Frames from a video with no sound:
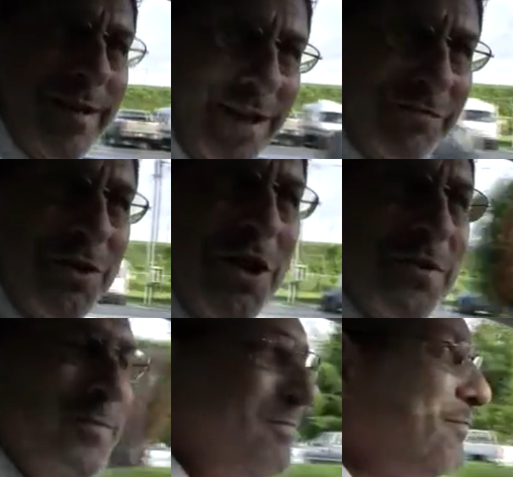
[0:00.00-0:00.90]

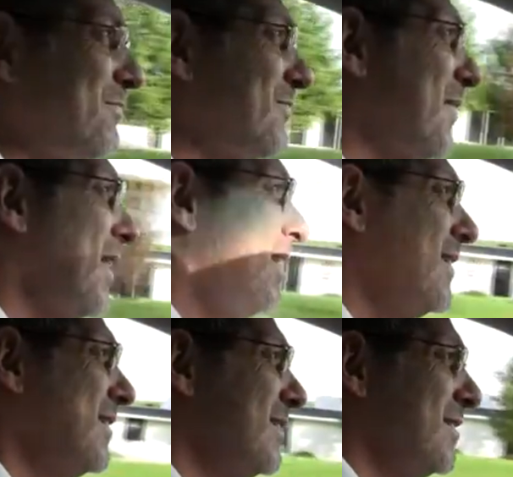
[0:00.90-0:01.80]

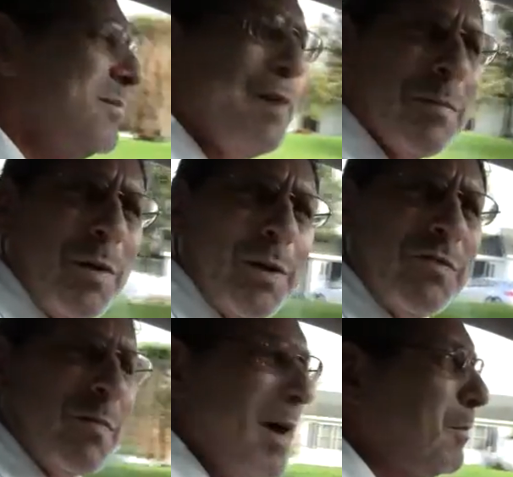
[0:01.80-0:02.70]
afternoon. Mike
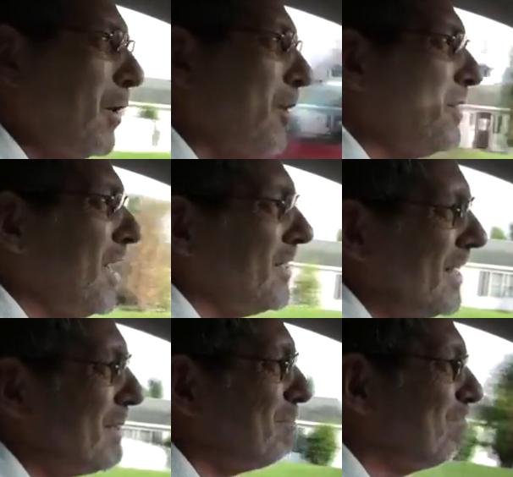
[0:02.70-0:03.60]
Mulhern from
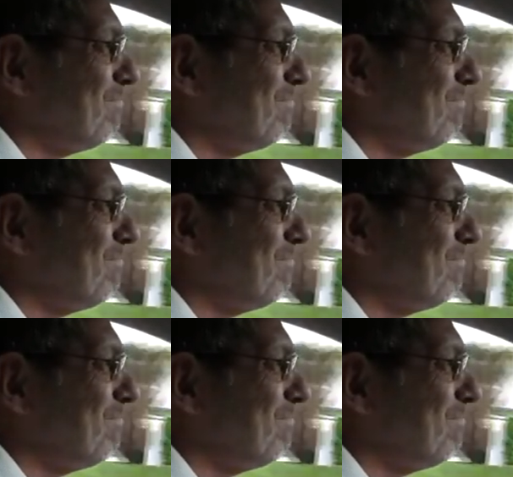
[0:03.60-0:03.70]
MikeMulhern.net.